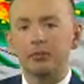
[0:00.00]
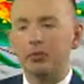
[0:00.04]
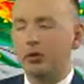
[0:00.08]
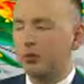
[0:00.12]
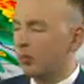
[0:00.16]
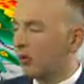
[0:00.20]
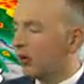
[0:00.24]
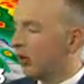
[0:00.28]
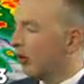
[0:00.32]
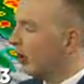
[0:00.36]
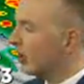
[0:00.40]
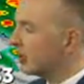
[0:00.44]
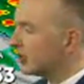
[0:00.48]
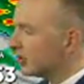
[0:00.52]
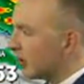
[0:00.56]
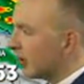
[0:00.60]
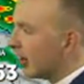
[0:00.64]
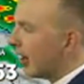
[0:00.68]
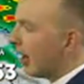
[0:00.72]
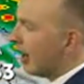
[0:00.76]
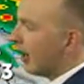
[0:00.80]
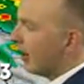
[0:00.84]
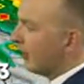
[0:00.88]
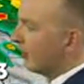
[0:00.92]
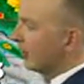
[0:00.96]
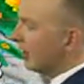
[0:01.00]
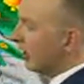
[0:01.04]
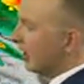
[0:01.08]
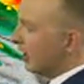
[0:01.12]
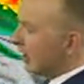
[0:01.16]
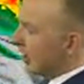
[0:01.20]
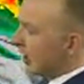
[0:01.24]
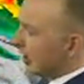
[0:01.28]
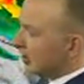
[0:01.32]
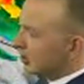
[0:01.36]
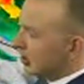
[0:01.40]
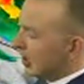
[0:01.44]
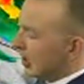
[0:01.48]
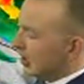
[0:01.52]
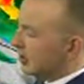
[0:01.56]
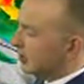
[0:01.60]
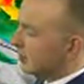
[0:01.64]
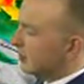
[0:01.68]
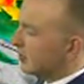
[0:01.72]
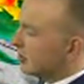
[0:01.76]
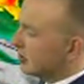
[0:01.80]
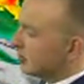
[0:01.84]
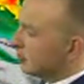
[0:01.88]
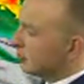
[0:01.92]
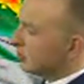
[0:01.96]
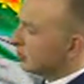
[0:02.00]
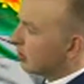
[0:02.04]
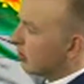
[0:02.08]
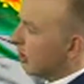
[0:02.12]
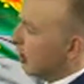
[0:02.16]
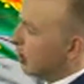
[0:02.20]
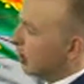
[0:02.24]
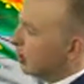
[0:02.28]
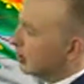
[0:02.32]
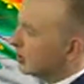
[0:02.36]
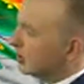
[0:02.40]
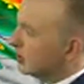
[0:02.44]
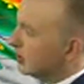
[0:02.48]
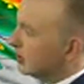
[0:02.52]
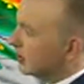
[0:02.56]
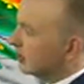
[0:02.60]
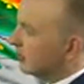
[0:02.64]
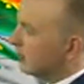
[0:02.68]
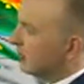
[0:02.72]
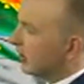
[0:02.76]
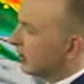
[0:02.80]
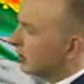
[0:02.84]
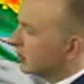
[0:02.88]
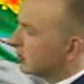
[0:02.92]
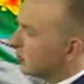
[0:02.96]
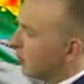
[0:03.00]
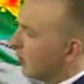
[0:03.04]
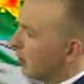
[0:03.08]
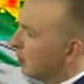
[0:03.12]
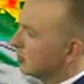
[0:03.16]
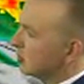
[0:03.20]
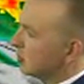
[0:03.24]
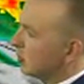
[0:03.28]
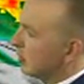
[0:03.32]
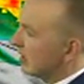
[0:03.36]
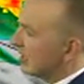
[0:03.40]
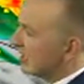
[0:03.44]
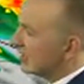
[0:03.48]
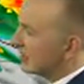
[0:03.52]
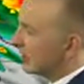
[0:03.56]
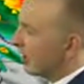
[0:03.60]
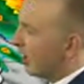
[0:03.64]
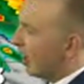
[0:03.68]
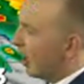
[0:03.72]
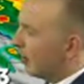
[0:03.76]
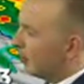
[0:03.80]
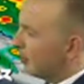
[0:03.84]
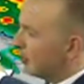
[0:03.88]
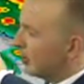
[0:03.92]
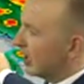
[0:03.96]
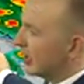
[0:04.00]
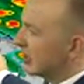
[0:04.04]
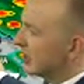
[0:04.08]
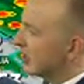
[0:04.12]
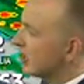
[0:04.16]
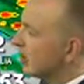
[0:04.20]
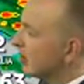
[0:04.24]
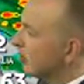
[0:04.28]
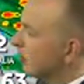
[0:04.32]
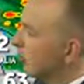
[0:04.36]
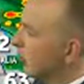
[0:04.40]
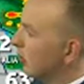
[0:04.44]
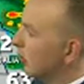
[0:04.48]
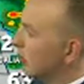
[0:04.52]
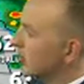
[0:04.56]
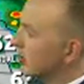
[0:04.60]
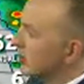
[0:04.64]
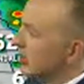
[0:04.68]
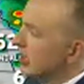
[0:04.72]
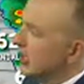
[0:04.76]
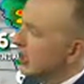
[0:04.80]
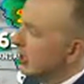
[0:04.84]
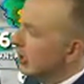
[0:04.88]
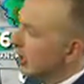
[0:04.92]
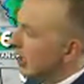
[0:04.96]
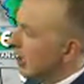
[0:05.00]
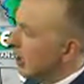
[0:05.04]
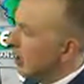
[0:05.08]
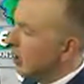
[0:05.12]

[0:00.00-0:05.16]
but we'll also have a chance for some strong to severe storms with this complex that rolls in